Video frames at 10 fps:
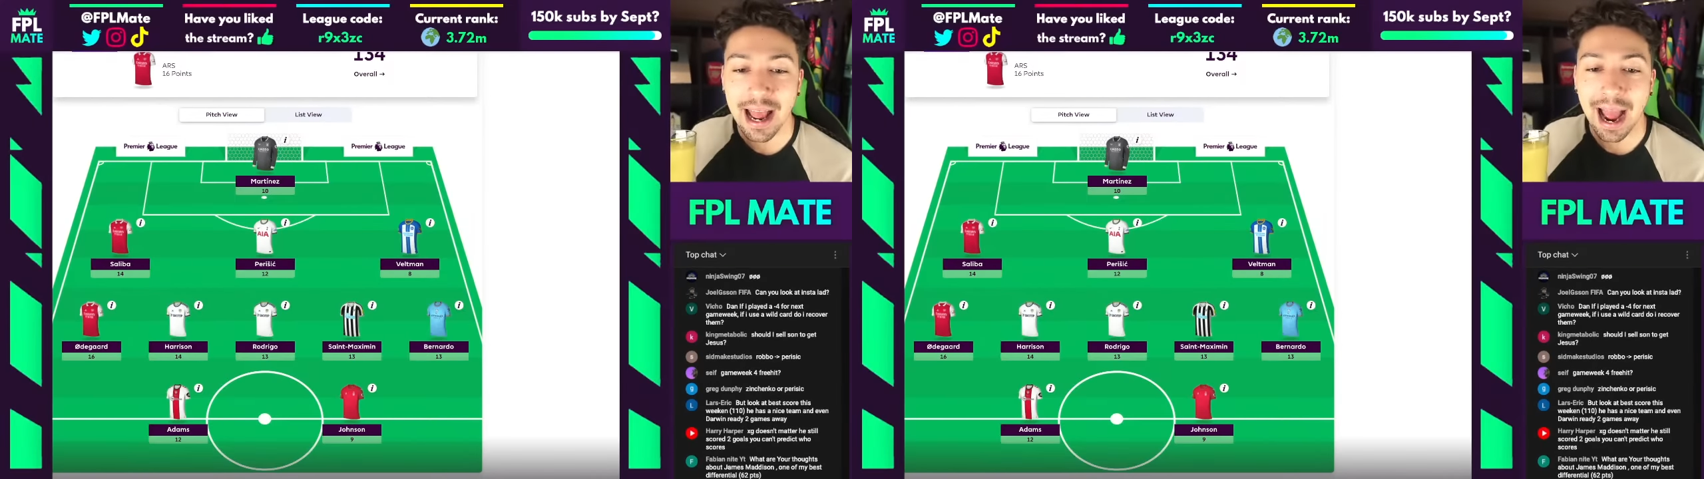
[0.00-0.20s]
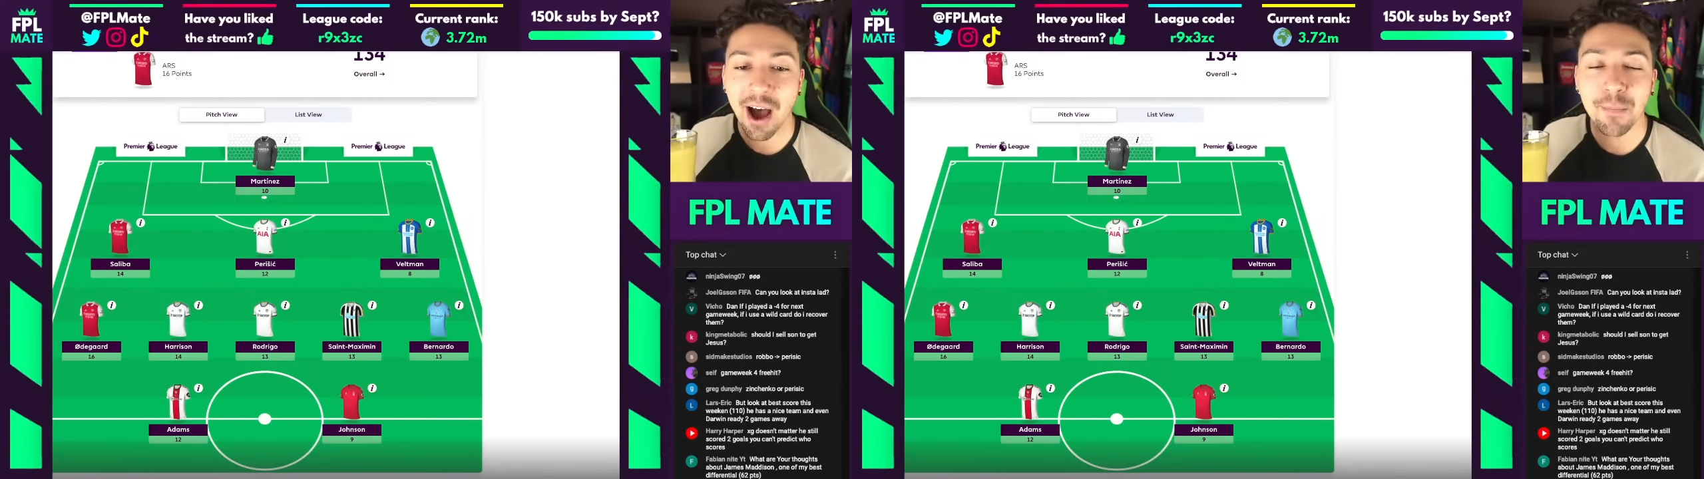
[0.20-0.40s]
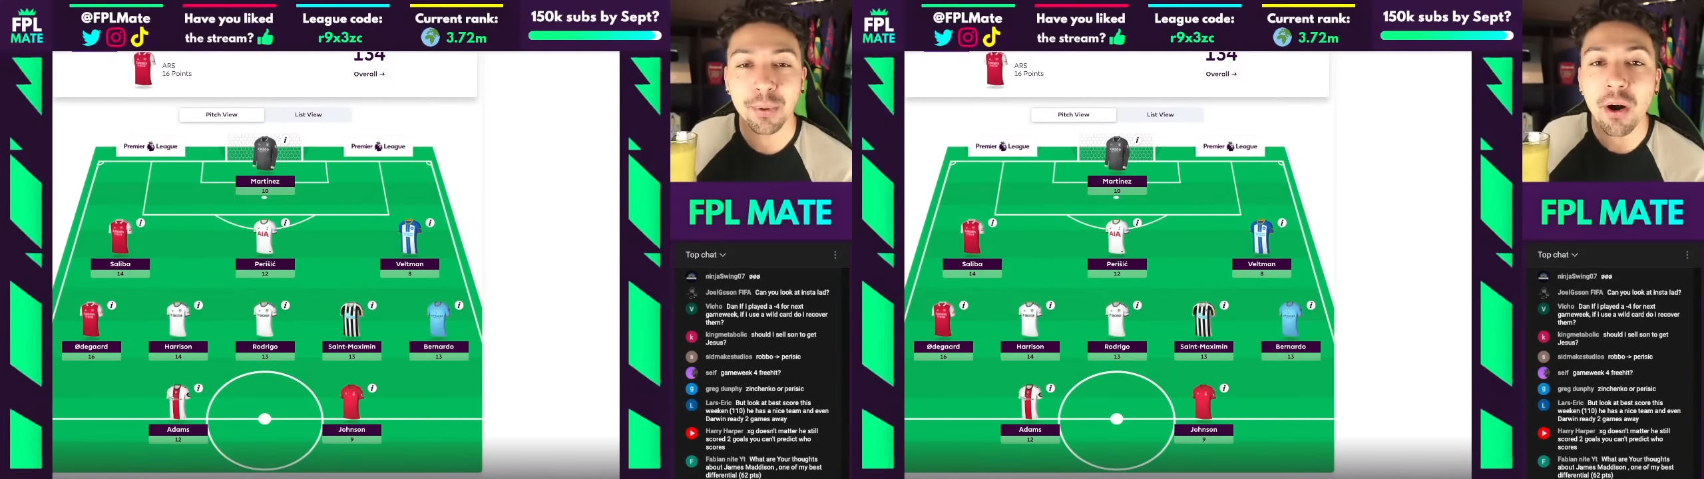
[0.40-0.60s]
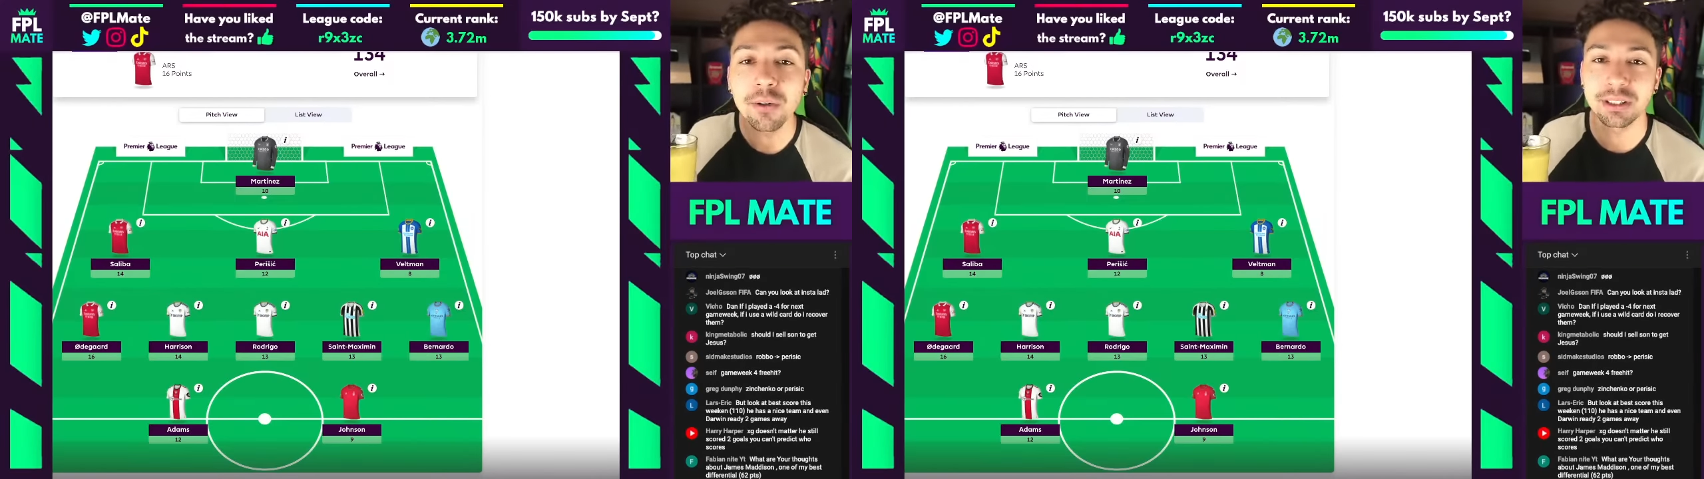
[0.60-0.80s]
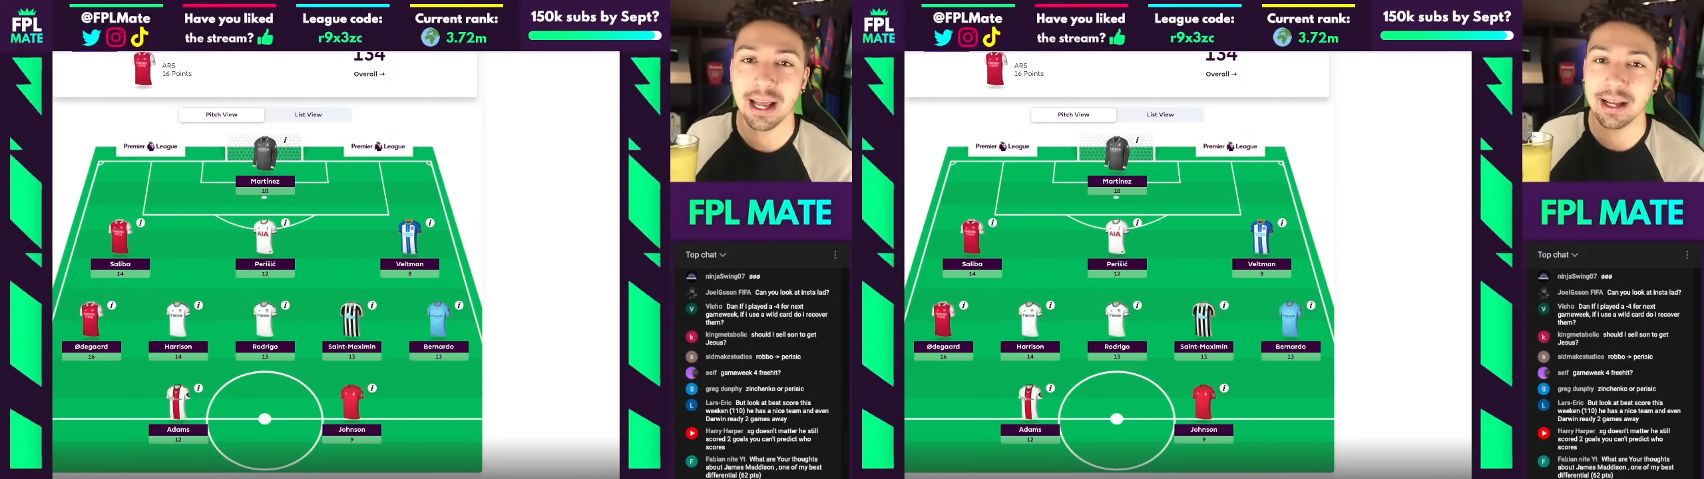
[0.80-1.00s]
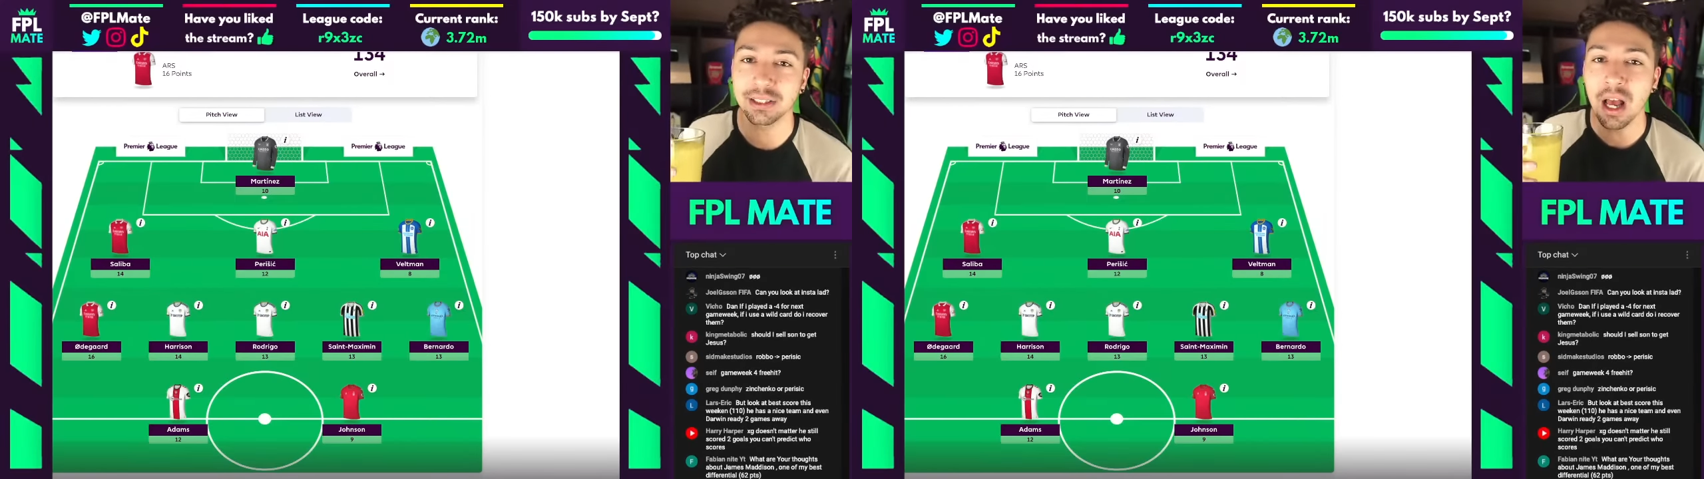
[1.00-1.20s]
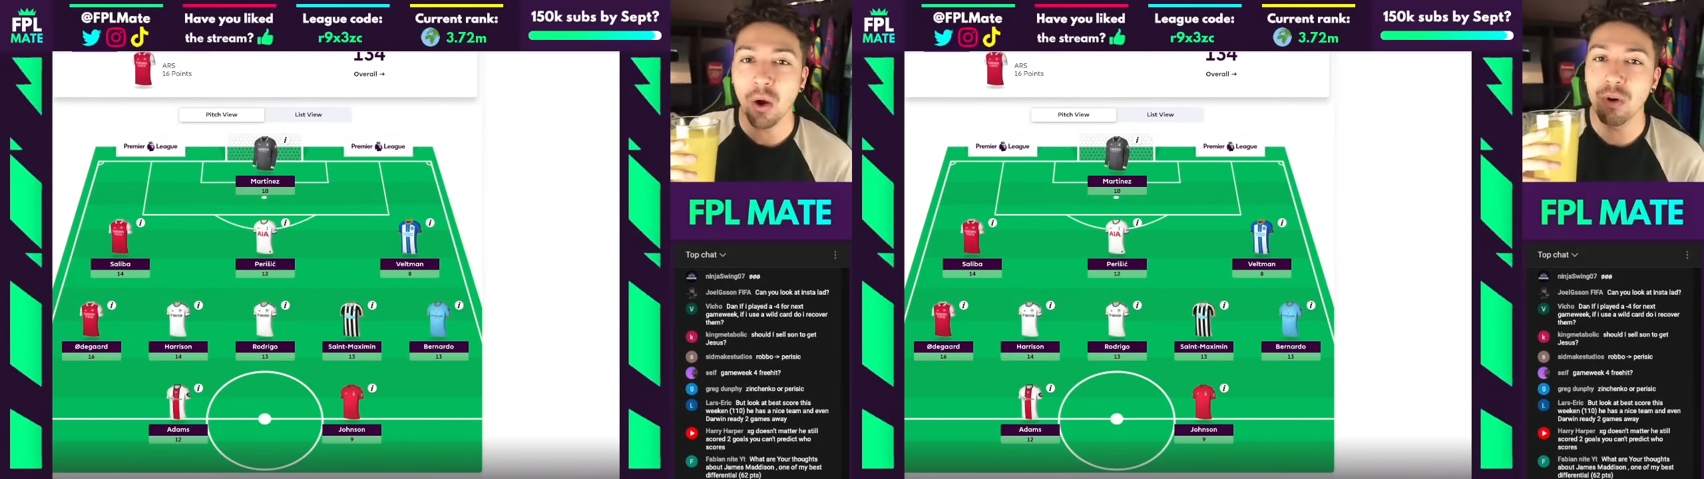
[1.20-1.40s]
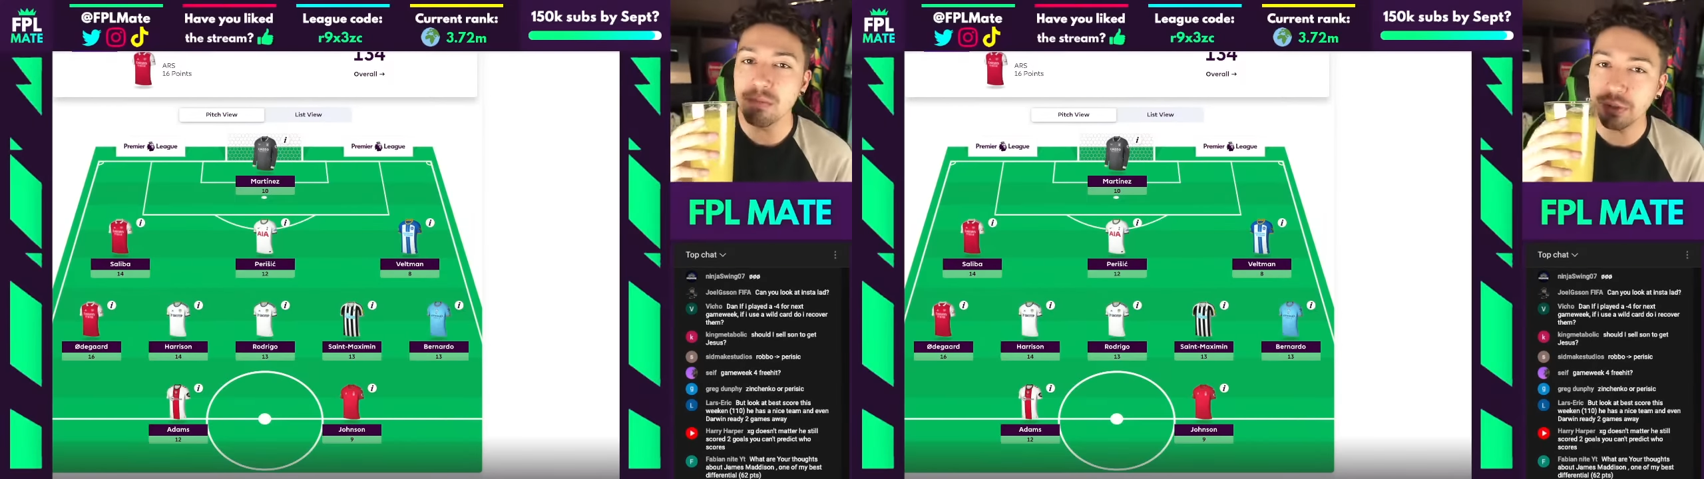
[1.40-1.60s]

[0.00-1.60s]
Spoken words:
Out of protest, we've